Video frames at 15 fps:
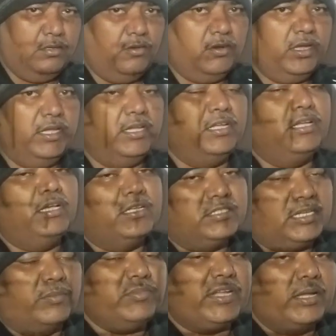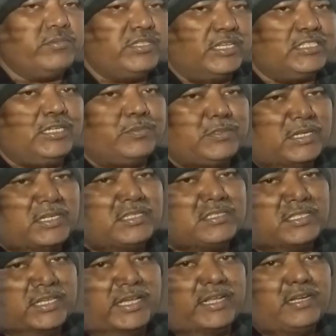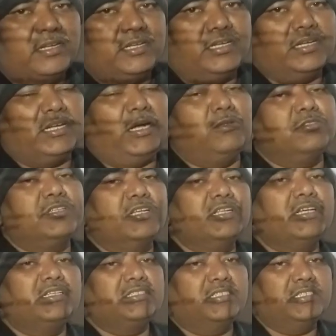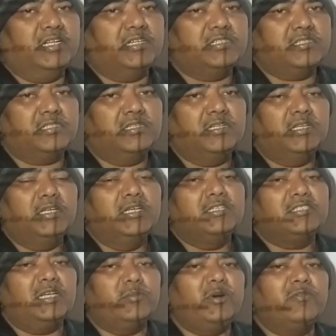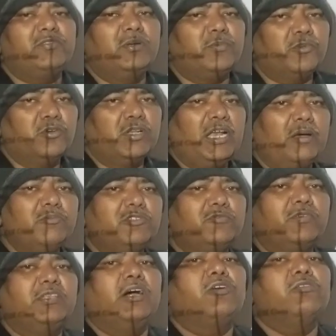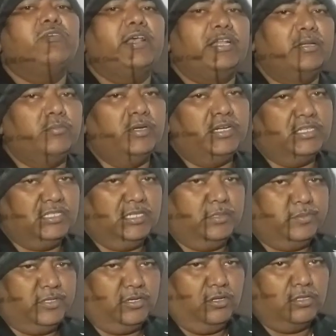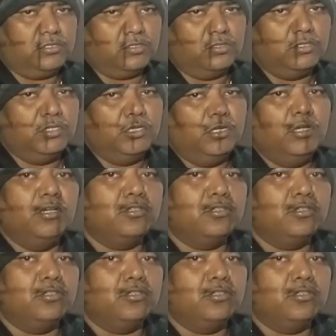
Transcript: Okay, sometimes exception is there. Council considers some of the programs without variable description also.